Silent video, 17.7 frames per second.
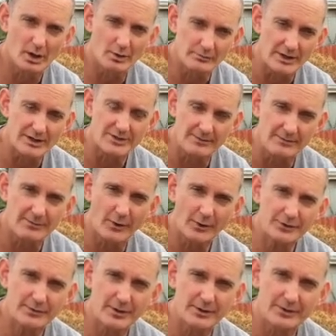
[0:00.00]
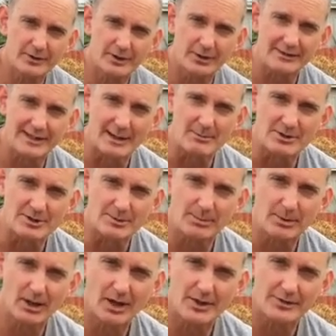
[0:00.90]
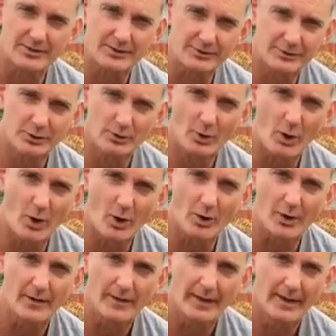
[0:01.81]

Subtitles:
rich in phosphorus and can damage the plants. It's too hot.